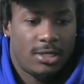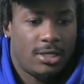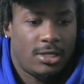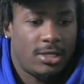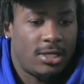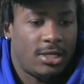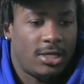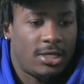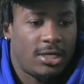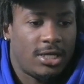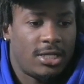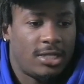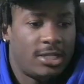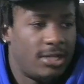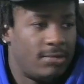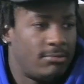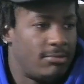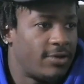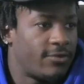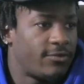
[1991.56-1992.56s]
like I love
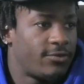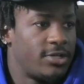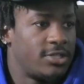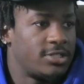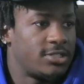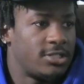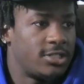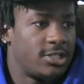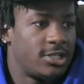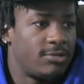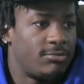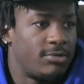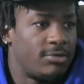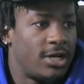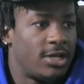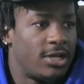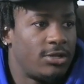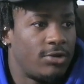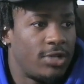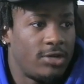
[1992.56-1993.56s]
my friends to death, but I
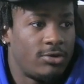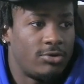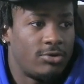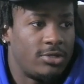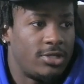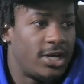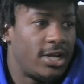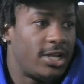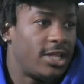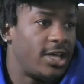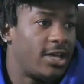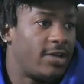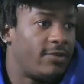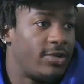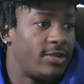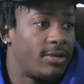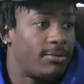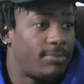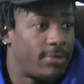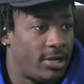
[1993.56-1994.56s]
know they yeah. would die to have
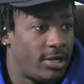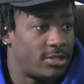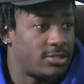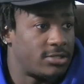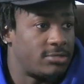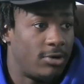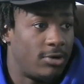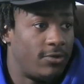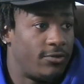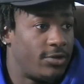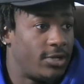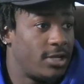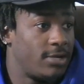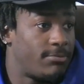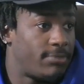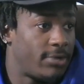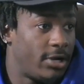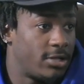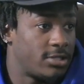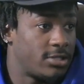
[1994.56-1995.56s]
their parents, both of their
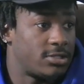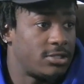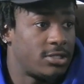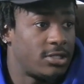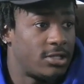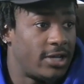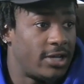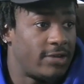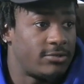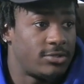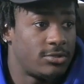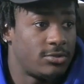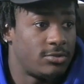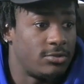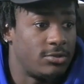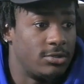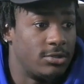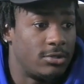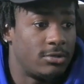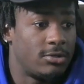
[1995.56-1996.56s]
parents in their life too, you
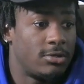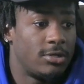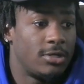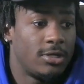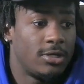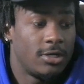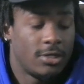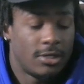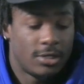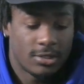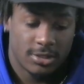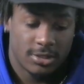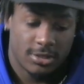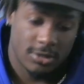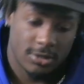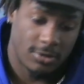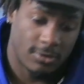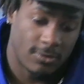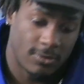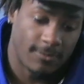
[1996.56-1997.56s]
know. Mm.
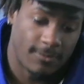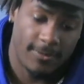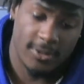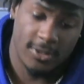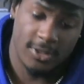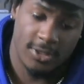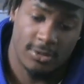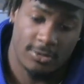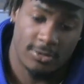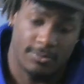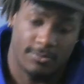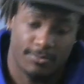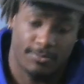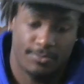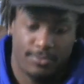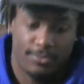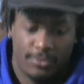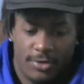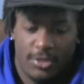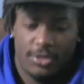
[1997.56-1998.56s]
So, um,
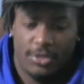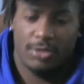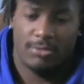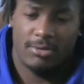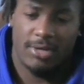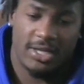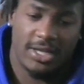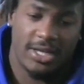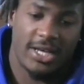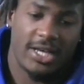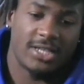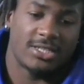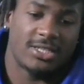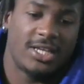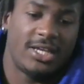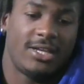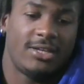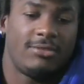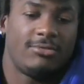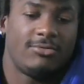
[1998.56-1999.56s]
you know, my dad's
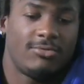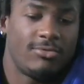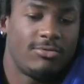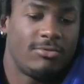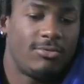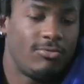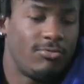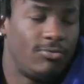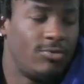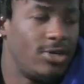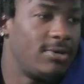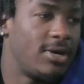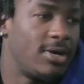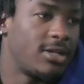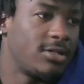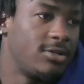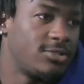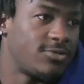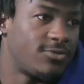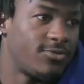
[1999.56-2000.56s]
like one of my
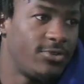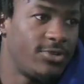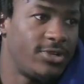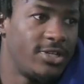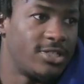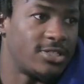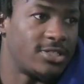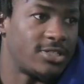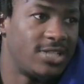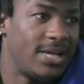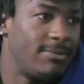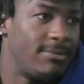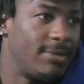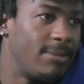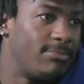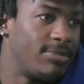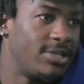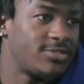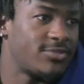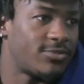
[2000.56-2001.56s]
closest friends, not my
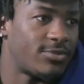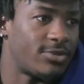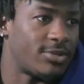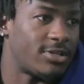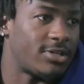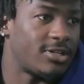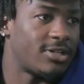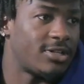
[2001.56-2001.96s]
best friend.